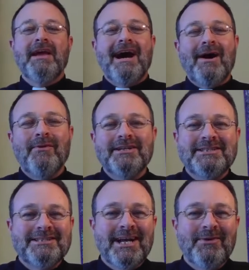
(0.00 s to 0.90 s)
I want to
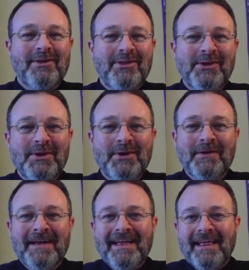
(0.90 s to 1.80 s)
share with you
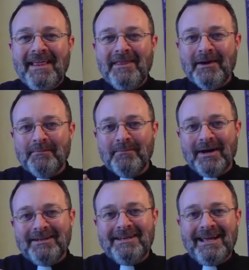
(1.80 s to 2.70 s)
the
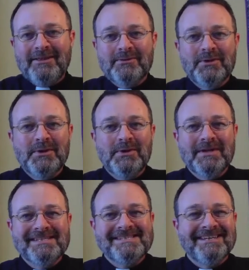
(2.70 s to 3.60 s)
Monday through
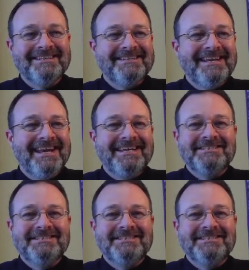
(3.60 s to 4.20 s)
Sunday